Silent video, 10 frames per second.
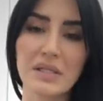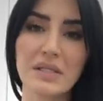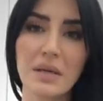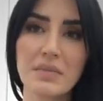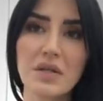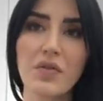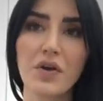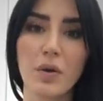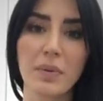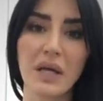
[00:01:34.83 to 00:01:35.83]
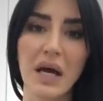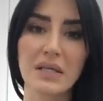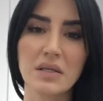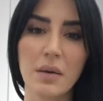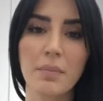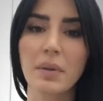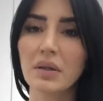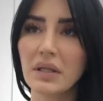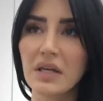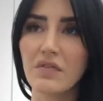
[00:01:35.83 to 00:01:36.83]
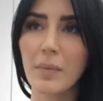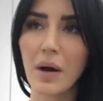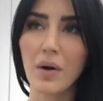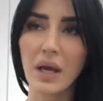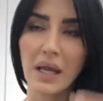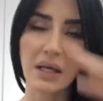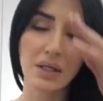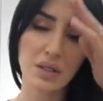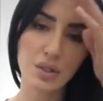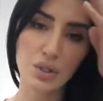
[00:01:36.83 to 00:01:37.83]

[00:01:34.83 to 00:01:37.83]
Stem cell therapy has, I believe, about 80